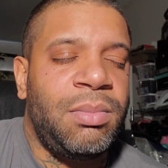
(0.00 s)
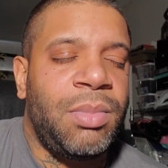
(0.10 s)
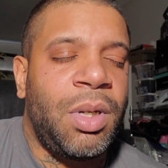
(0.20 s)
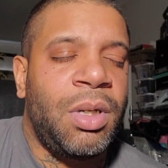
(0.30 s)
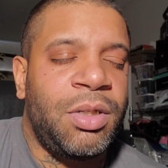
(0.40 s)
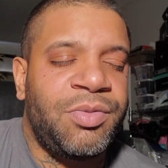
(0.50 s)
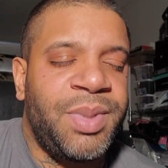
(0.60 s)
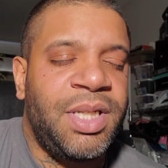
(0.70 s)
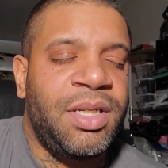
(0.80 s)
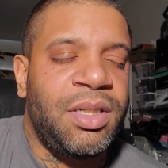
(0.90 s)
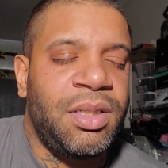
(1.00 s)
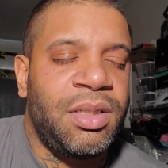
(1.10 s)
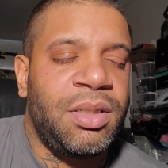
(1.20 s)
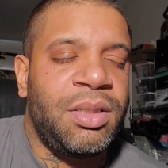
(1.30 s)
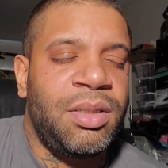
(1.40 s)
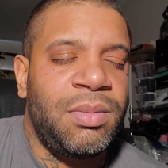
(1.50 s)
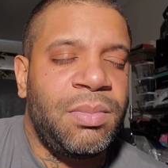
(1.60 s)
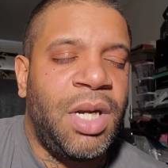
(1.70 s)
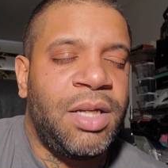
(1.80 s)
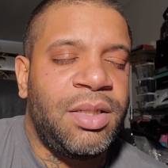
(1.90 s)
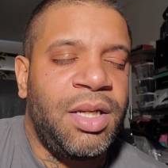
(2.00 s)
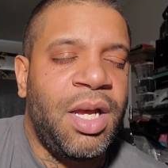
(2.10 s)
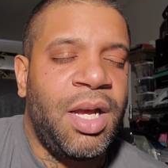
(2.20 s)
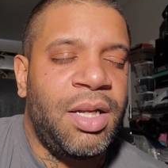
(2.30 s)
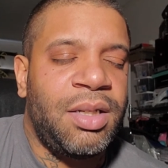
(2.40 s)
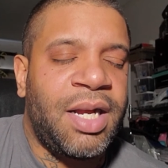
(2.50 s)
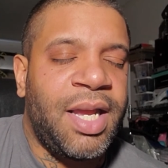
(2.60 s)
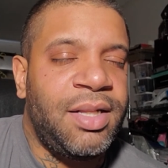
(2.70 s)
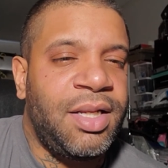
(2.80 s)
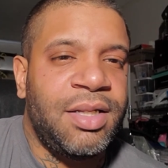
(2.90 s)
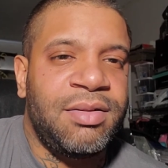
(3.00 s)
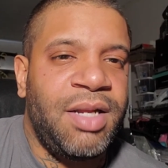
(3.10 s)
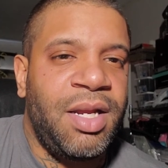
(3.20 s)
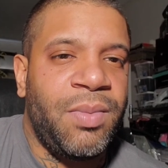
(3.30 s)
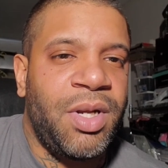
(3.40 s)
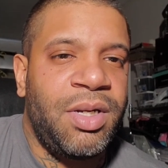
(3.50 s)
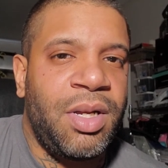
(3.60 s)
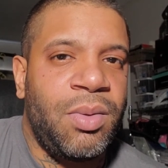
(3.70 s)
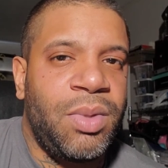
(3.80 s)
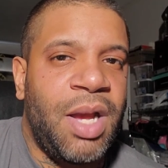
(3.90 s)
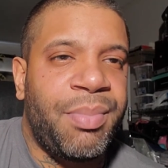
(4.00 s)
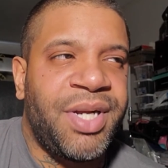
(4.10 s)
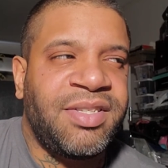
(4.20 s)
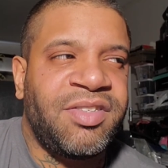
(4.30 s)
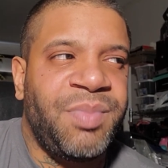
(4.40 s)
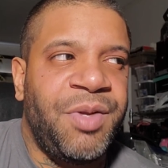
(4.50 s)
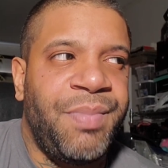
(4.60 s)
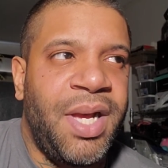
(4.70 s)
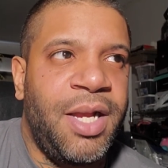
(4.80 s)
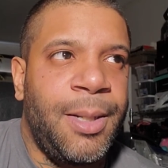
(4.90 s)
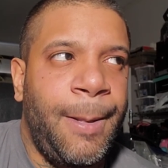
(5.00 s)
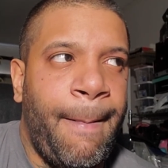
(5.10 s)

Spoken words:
Barnes playing good. My other guy, I can't think of his name right now. We got Preston Smith back,